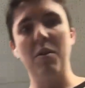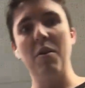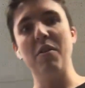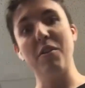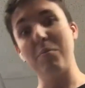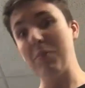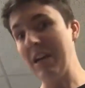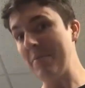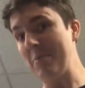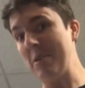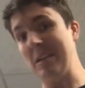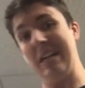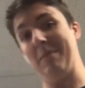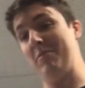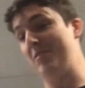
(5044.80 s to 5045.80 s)
There might be a
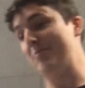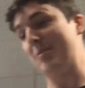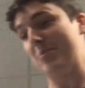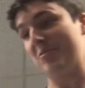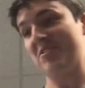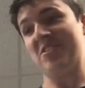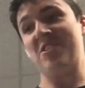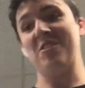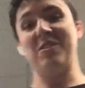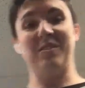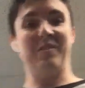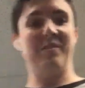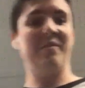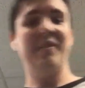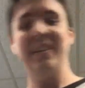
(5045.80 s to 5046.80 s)
couple of bubbles on our
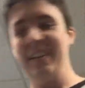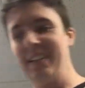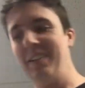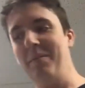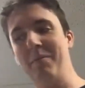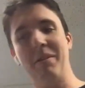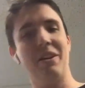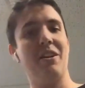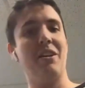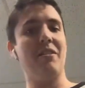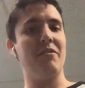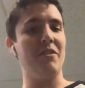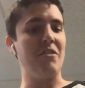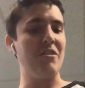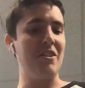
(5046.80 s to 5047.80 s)
MinION
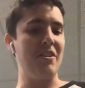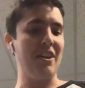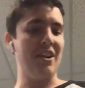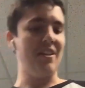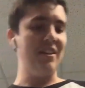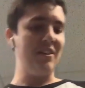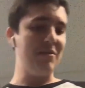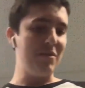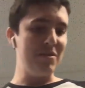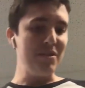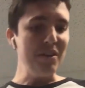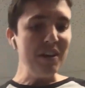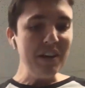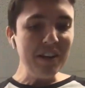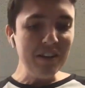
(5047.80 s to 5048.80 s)
flow cell now. It wasn't
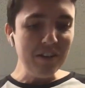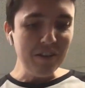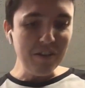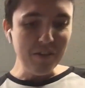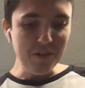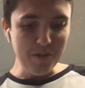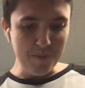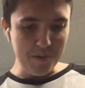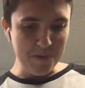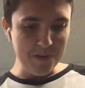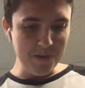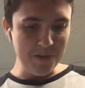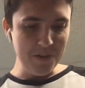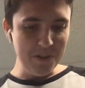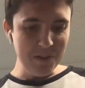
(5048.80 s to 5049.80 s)

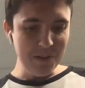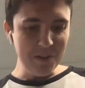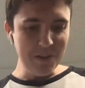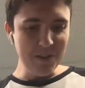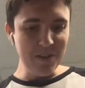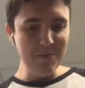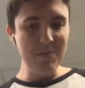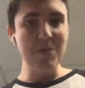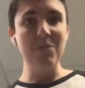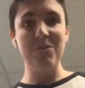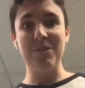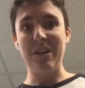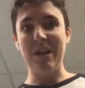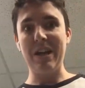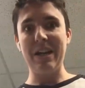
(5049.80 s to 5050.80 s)
super the
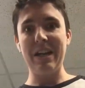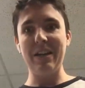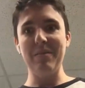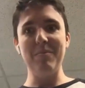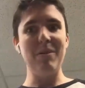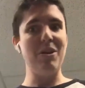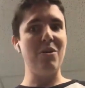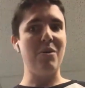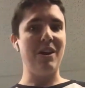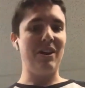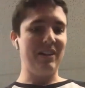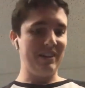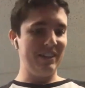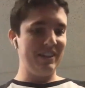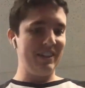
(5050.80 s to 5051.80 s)
most tidy, but oh
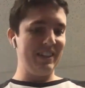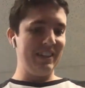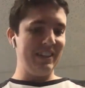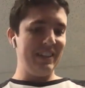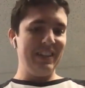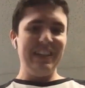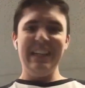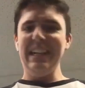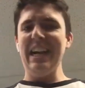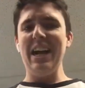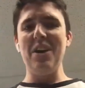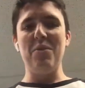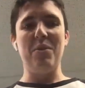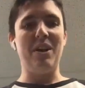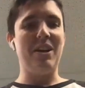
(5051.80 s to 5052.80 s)
well.
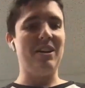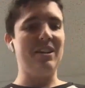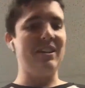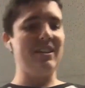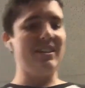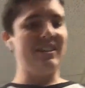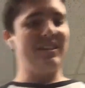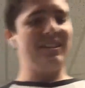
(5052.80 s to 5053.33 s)
Oh well.